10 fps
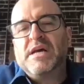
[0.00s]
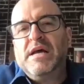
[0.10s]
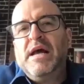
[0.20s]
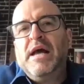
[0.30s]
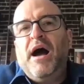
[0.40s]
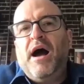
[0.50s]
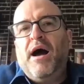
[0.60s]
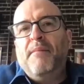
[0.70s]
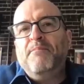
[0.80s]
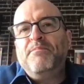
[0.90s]
things.
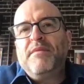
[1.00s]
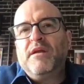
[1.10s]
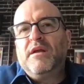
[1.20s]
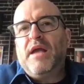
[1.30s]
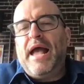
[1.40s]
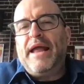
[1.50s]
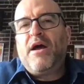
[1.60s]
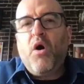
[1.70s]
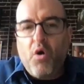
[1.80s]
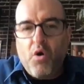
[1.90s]

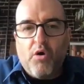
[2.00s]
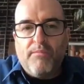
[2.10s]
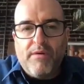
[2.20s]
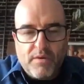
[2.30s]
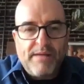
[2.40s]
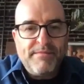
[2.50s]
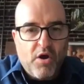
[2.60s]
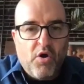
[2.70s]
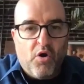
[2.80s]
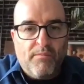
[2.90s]
At home, when I'm
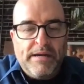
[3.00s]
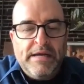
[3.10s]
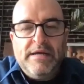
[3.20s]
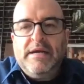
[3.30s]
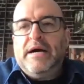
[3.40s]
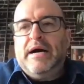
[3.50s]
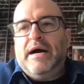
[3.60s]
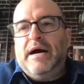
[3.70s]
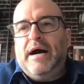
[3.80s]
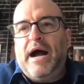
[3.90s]
at home,
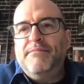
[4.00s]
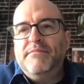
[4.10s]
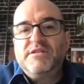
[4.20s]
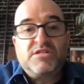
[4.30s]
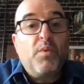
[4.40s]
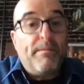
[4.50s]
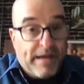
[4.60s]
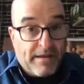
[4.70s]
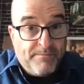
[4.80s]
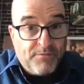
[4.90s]
I'm
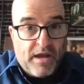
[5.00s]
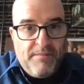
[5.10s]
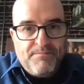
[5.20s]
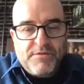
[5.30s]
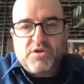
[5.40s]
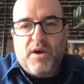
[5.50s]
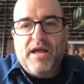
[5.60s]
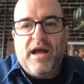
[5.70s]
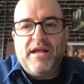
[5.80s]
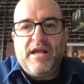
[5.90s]
swimming. Okay, so
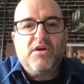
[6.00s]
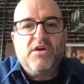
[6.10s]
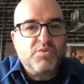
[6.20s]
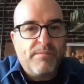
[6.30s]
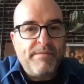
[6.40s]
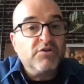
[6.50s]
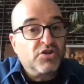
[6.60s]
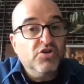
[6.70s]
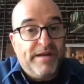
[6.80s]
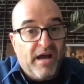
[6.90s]
I go swimming or
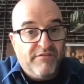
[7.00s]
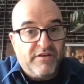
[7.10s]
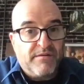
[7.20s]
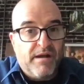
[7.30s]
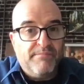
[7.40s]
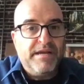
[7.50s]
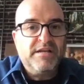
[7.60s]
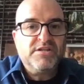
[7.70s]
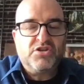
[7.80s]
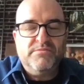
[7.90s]
scuba diving. I'm
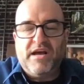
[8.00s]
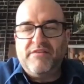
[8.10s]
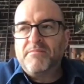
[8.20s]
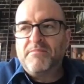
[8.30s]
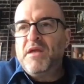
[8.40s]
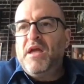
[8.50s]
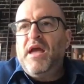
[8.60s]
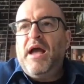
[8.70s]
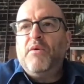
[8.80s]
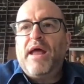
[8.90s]
big into scuba diving.
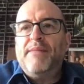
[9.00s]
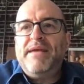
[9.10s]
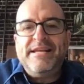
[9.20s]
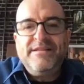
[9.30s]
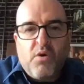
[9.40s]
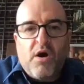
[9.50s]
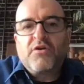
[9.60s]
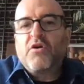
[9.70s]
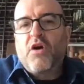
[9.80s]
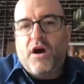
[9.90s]
When I'm in the
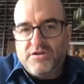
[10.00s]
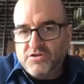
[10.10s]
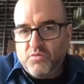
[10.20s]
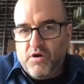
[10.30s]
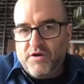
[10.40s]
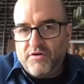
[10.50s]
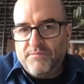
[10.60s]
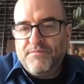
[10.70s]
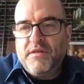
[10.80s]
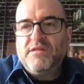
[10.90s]
water or under the
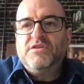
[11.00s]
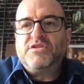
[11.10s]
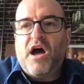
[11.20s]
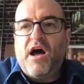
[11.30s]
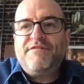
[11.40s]
water, there's